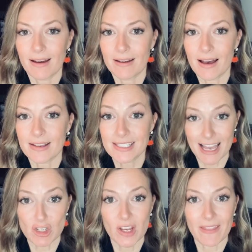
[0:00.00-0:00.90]
uh,
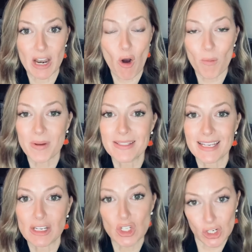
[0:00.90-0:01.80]
session that opens
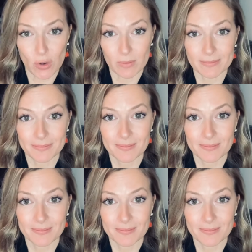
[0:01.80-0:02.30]
in June.